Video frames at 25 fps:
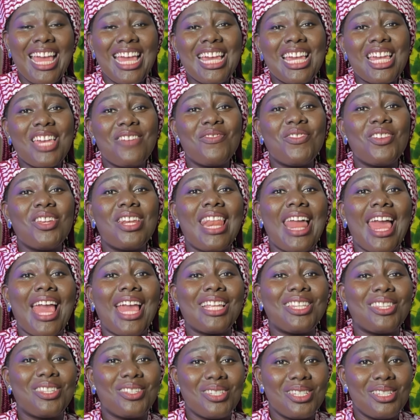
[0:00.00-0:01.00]
If you
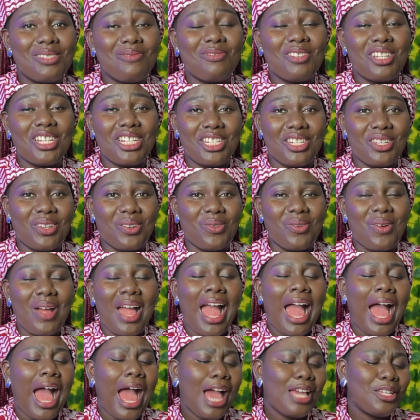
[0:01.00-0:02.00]
like this video
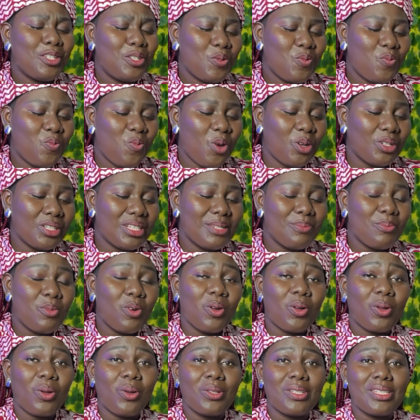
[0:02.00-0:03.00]
and you want
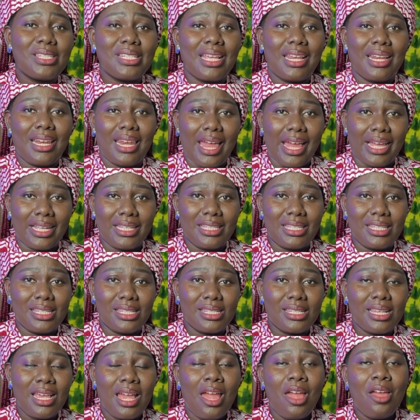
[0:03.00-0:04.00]
more content like
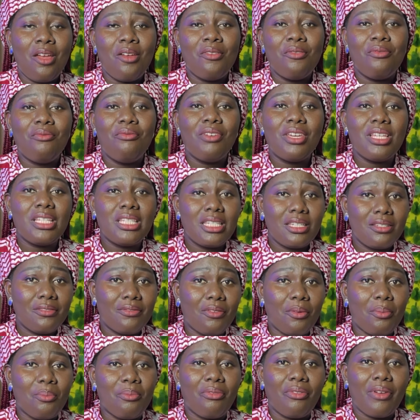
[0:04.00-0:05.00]
this, ranging
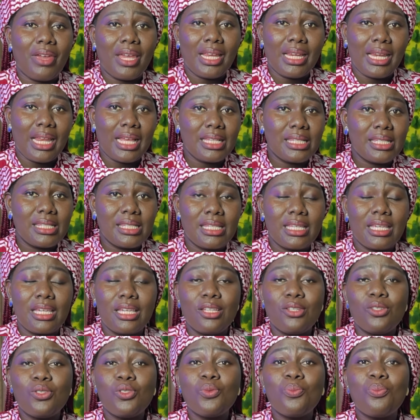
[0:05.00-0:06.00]
from pregnancy
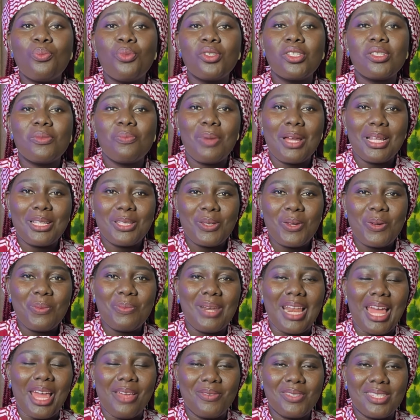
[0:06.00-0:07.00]
to postpartum
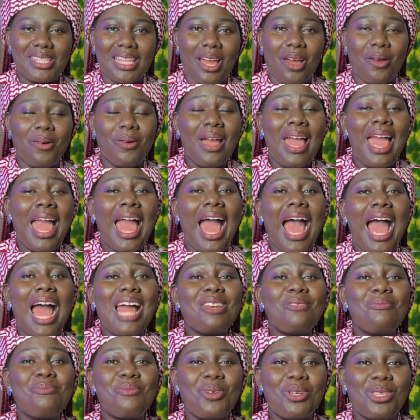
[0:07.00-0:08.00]
lifestyle
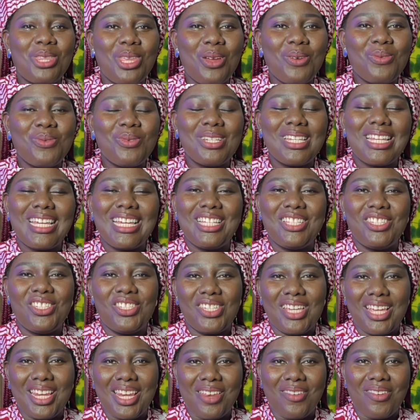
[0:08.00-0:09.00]
and motherhood in
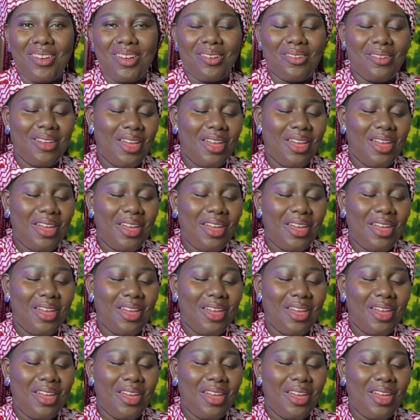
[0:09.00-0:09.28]
general,